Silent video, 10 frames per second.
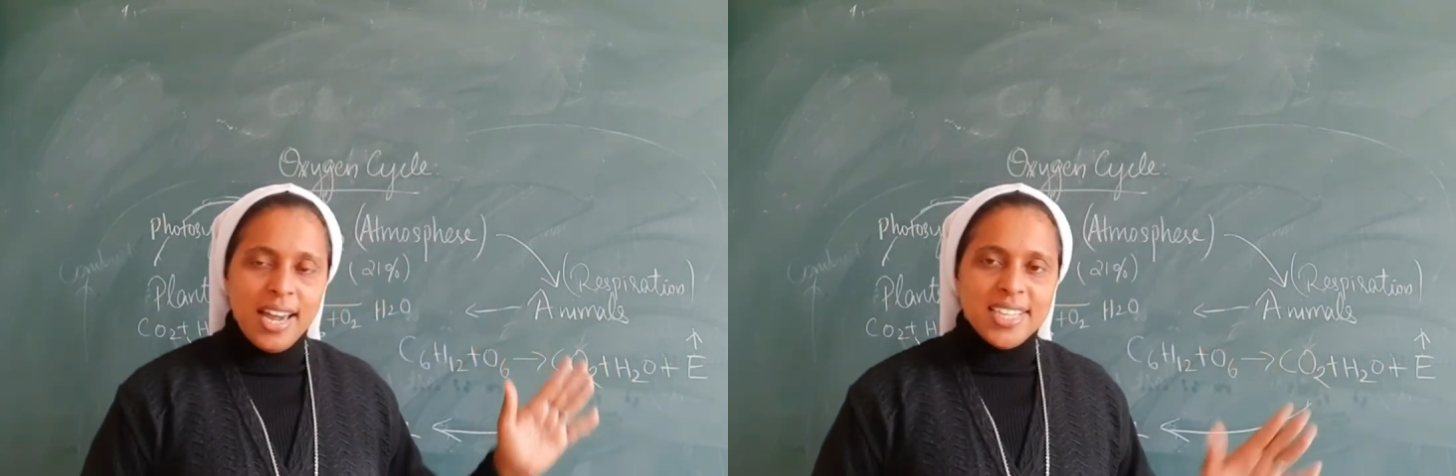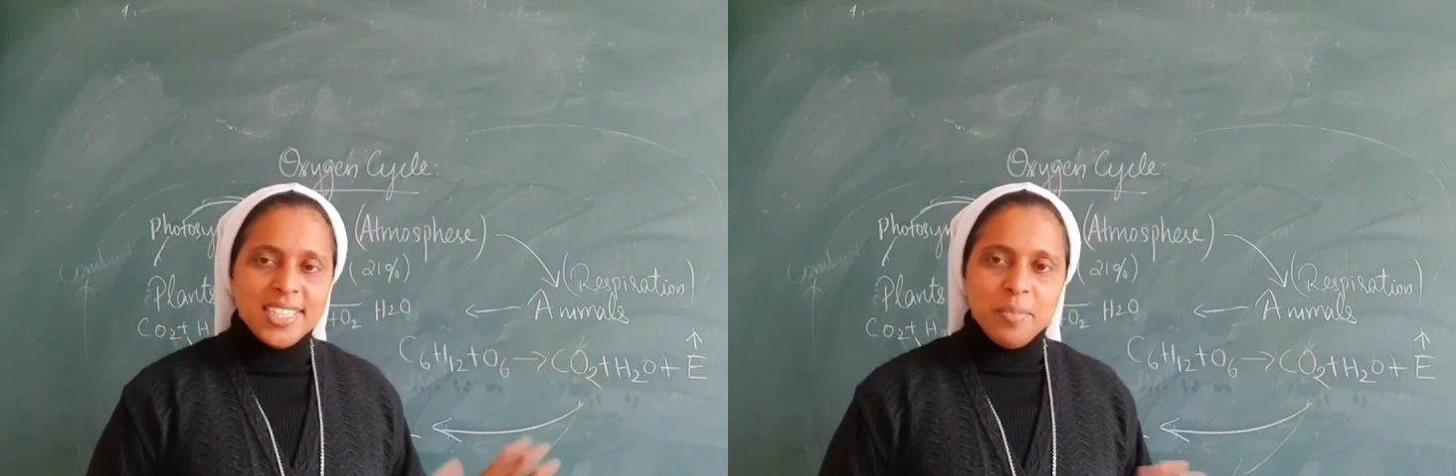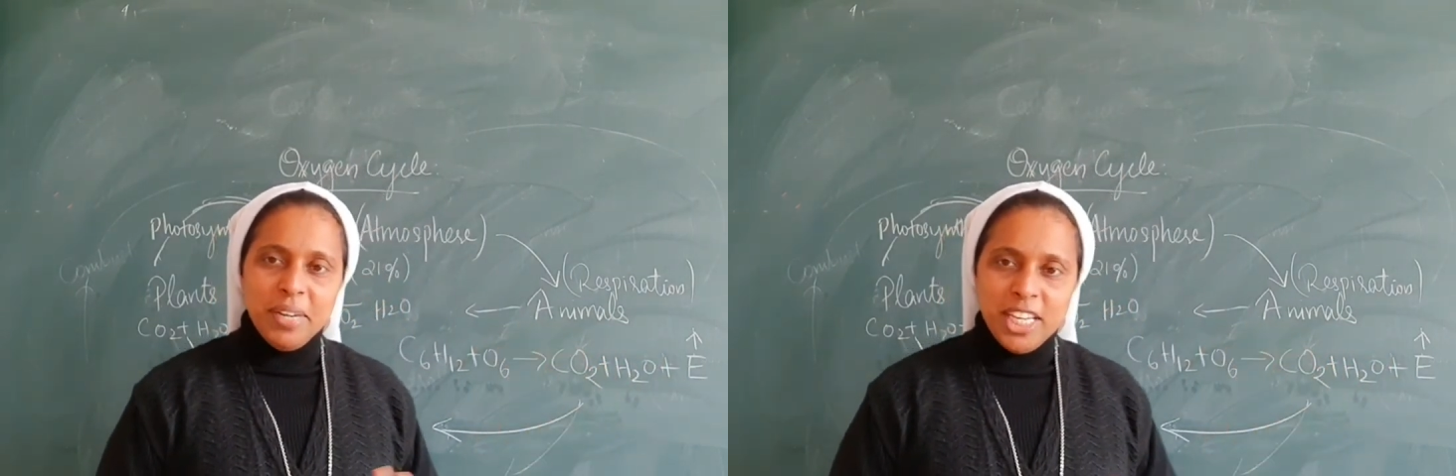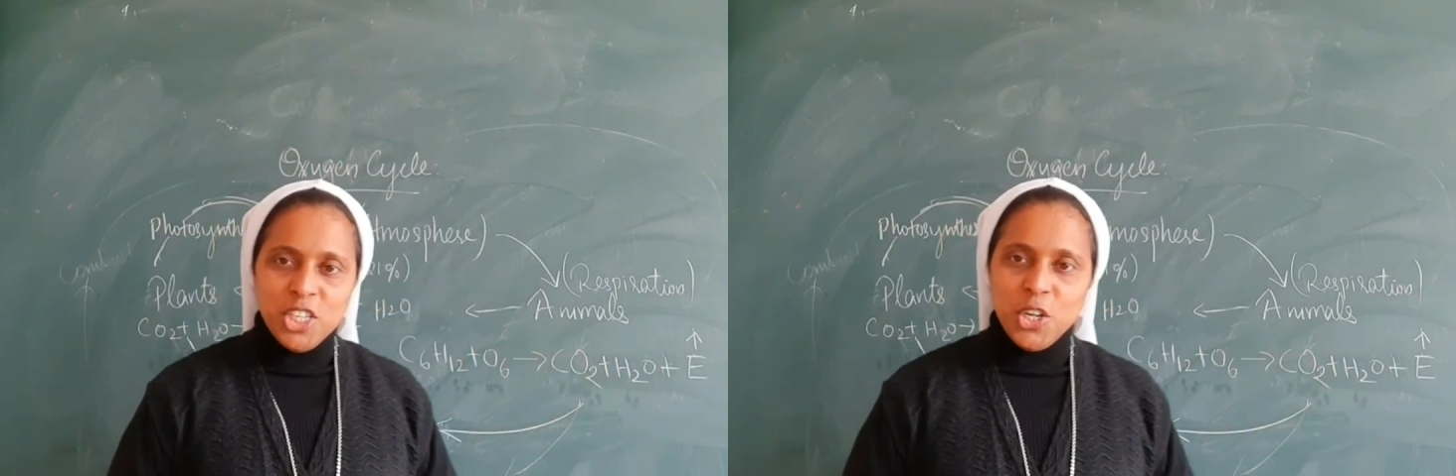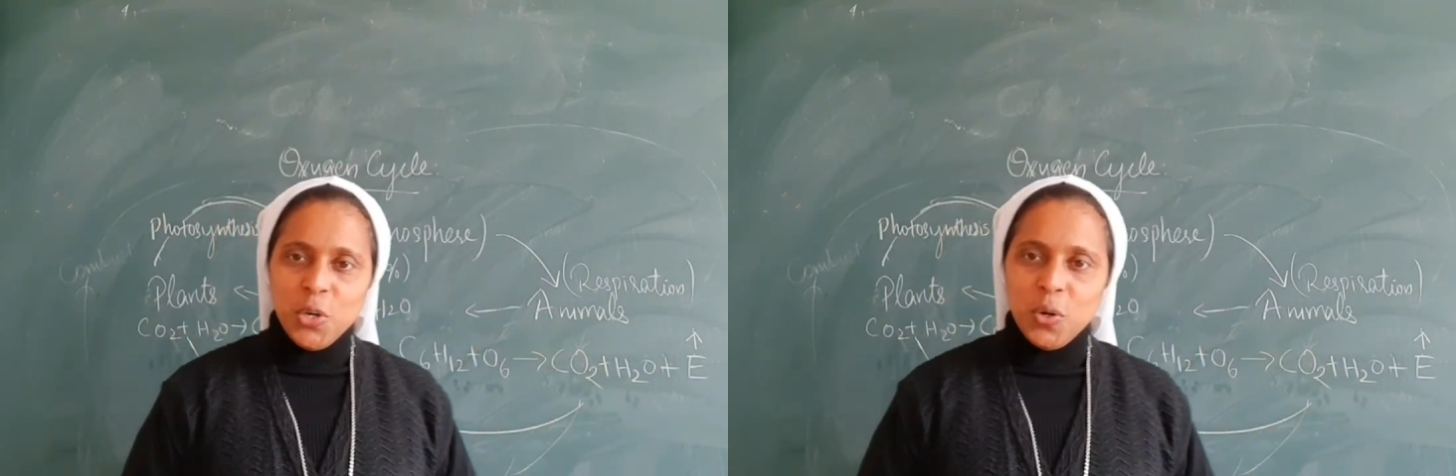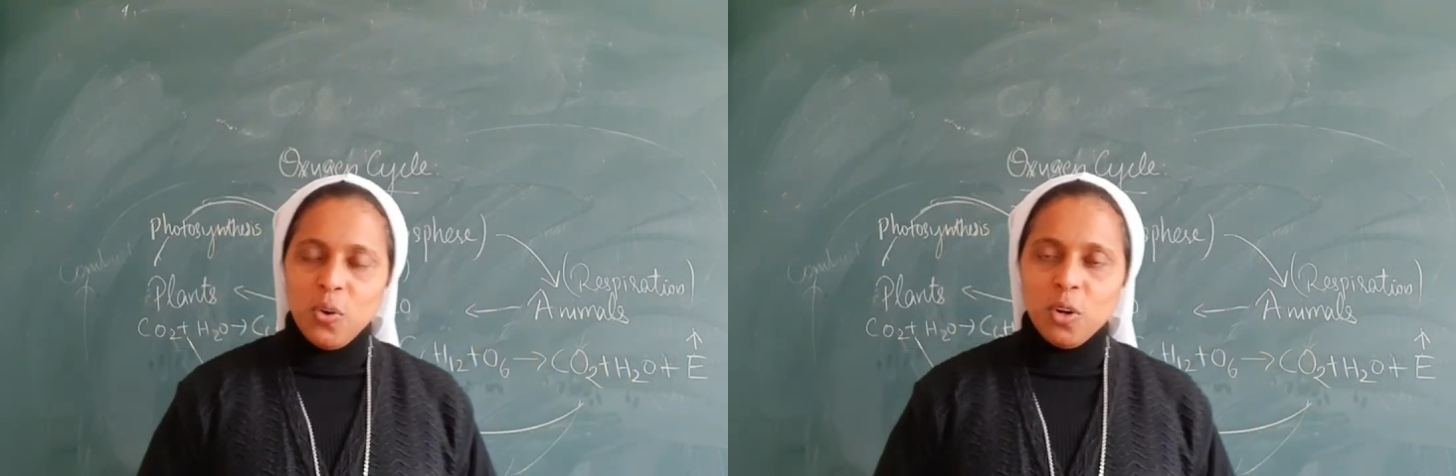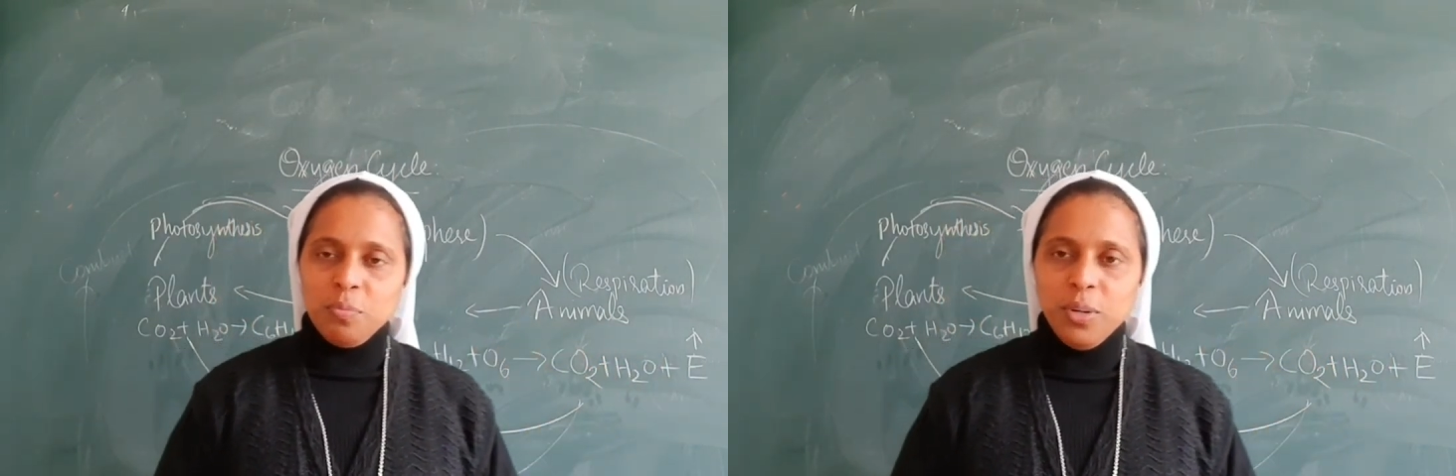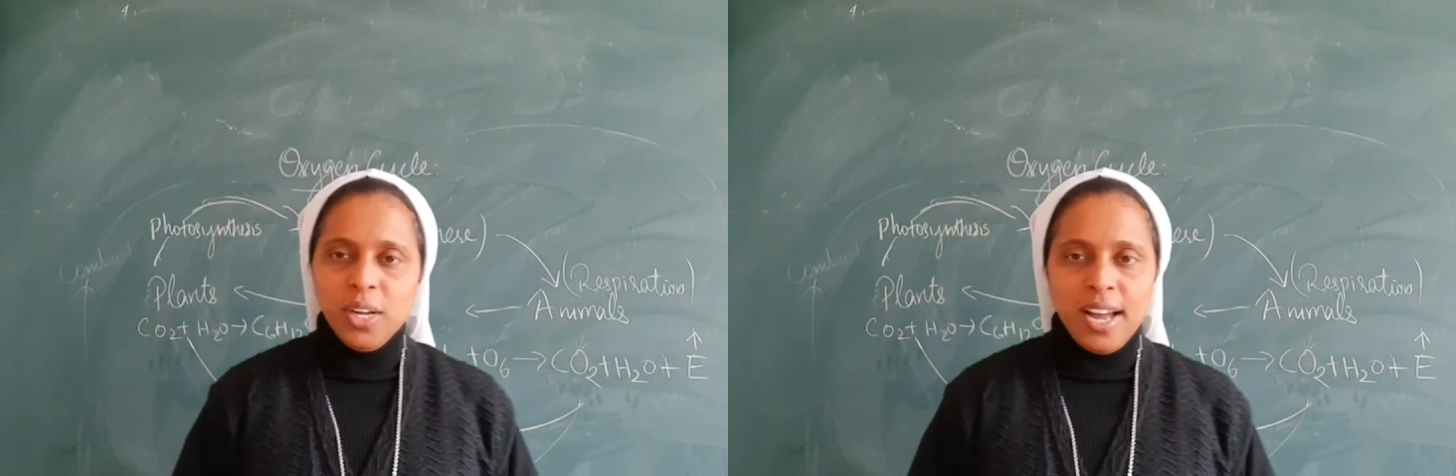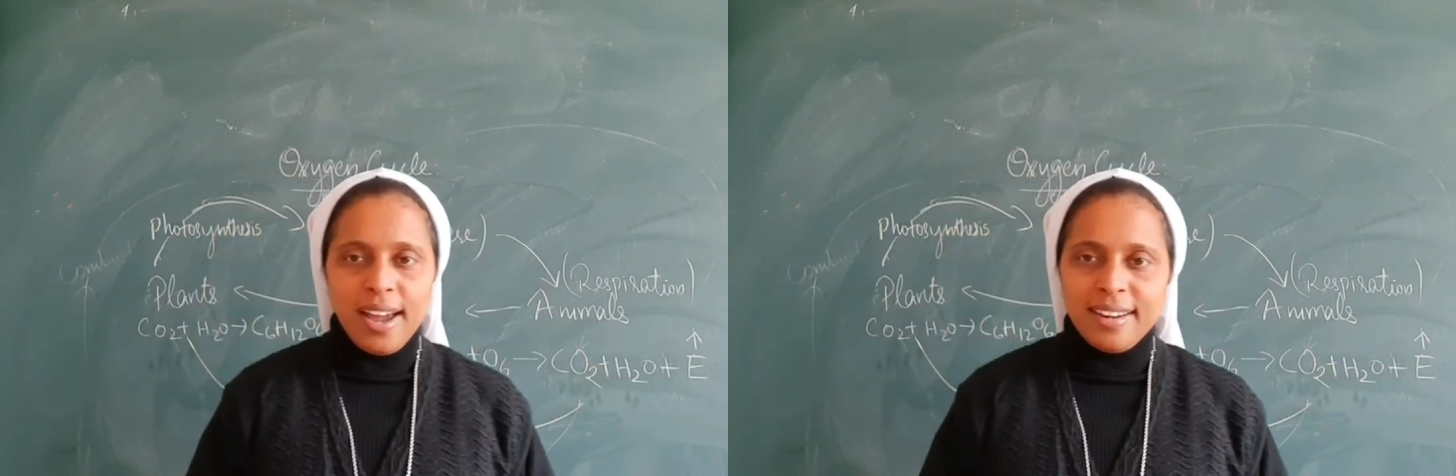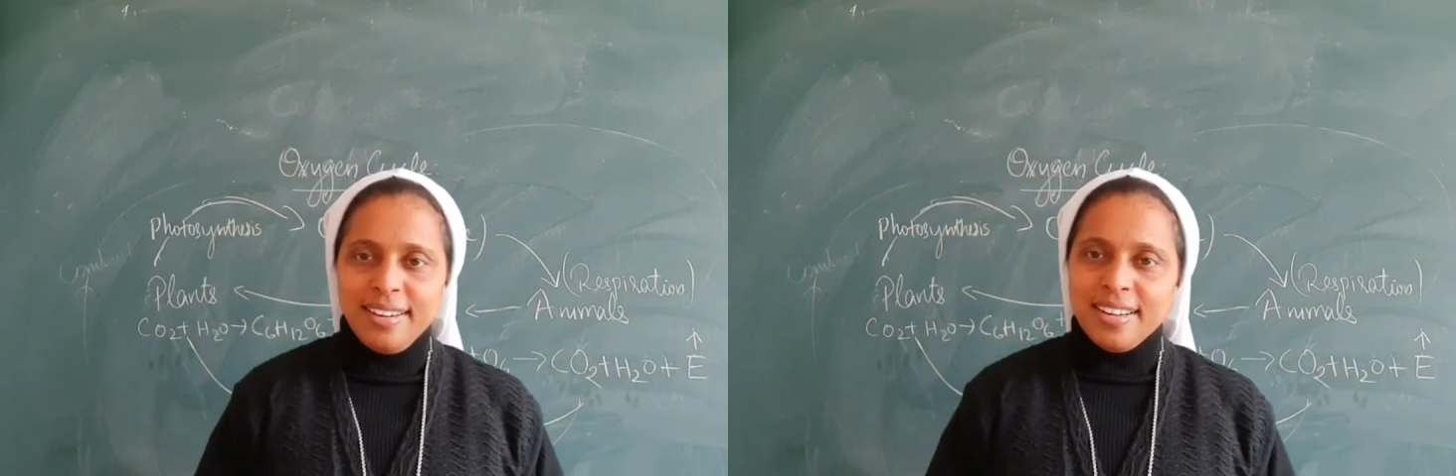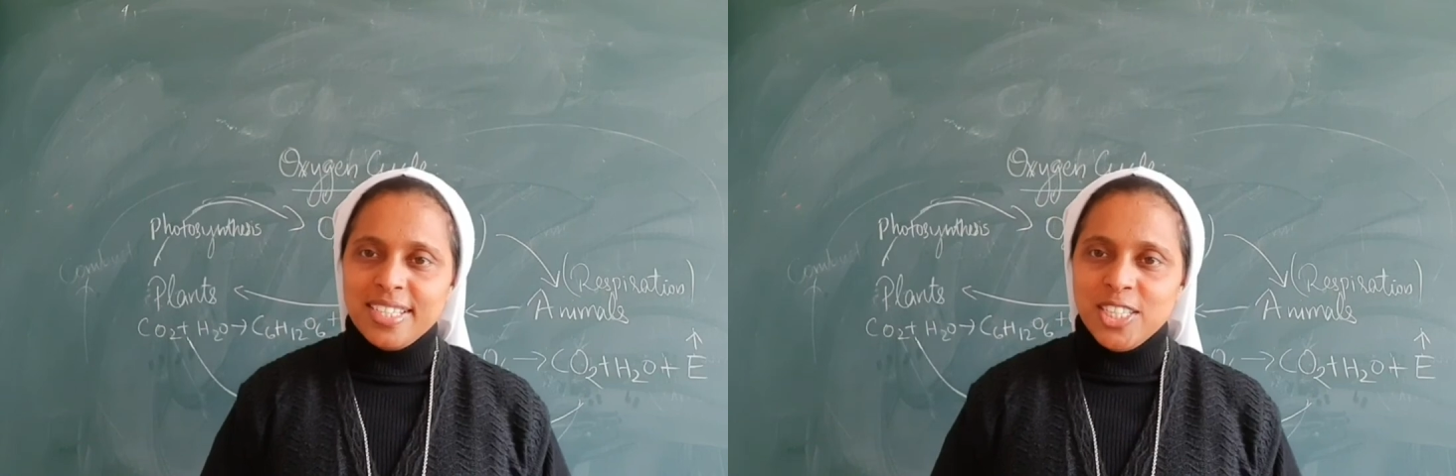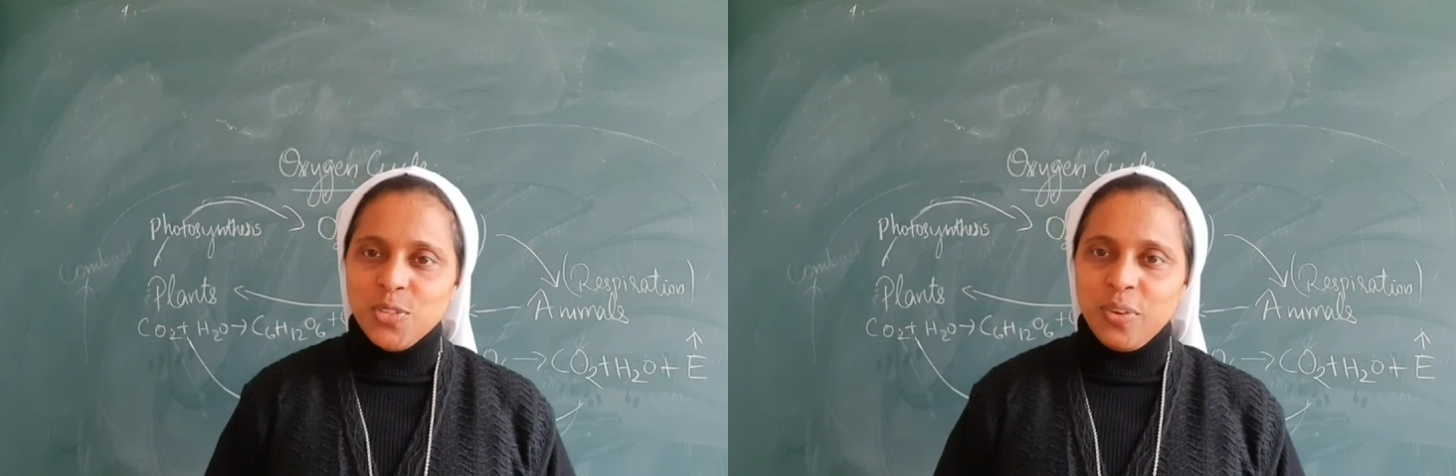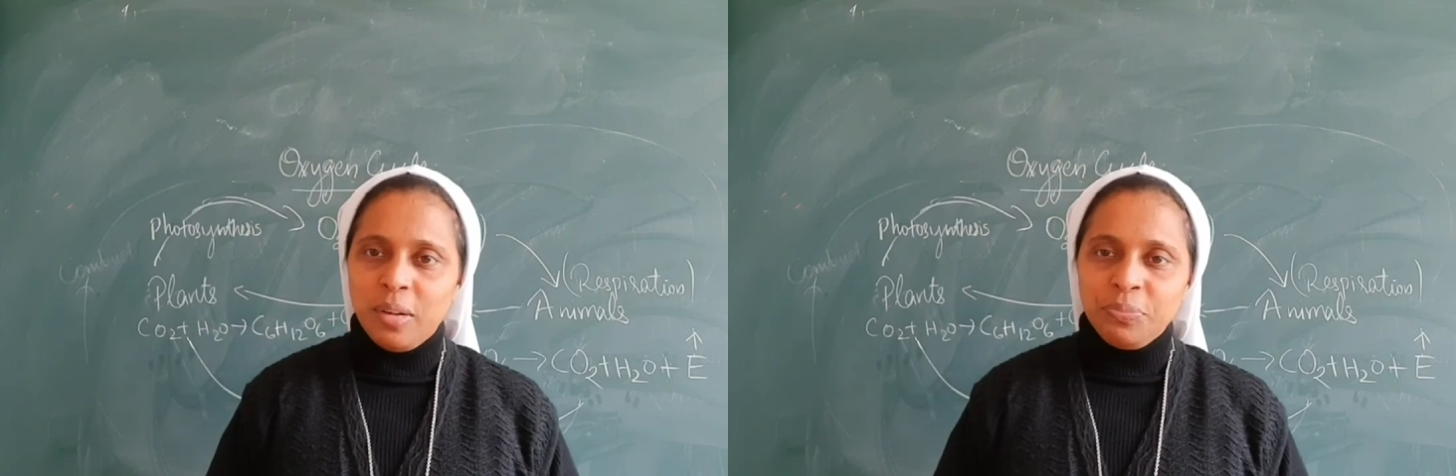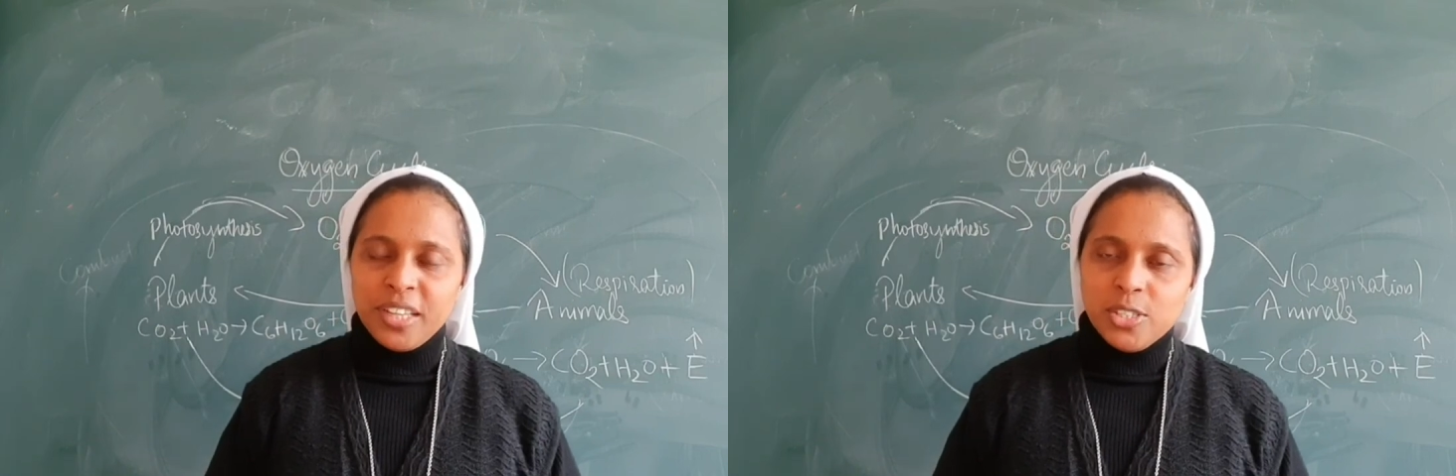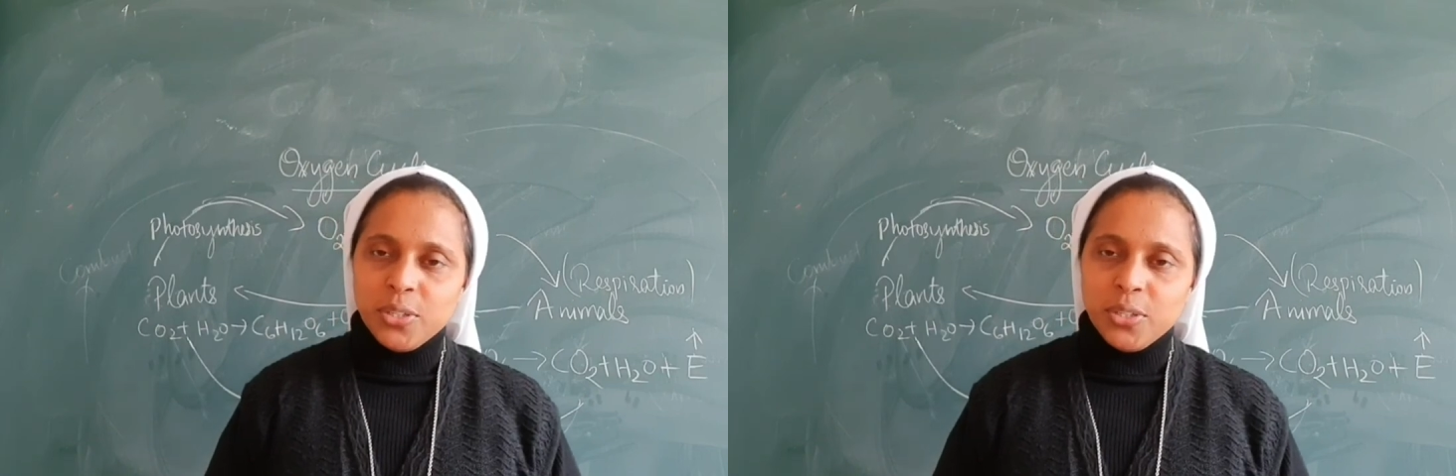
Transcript: and make it in your notebook and learn it well.